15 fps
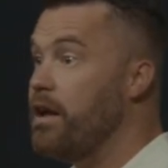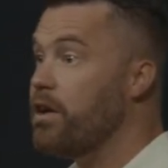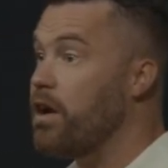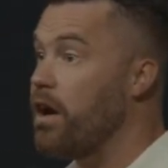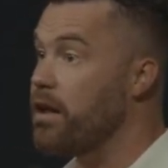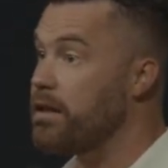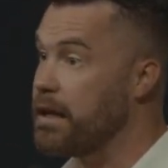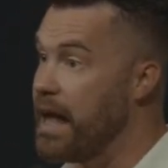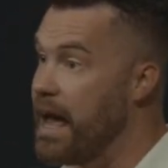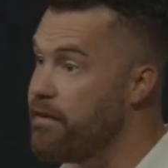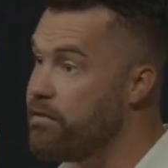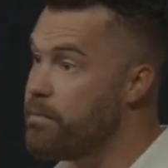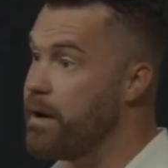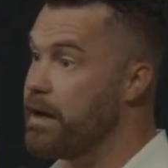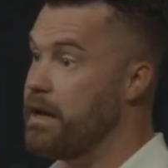causing
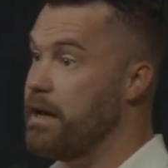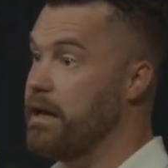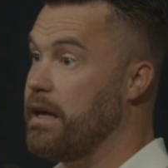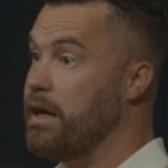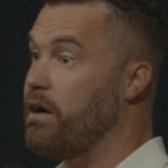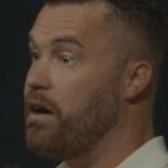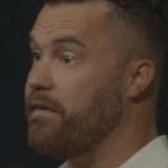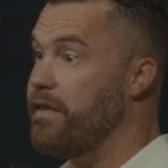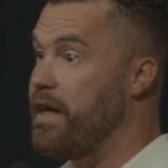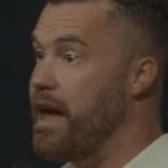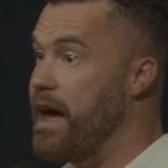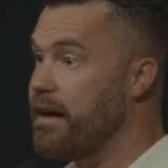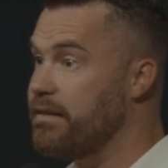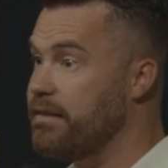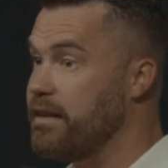everybody to get off
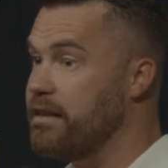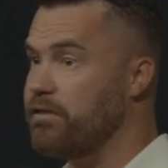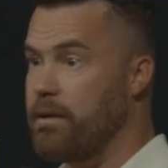the exit.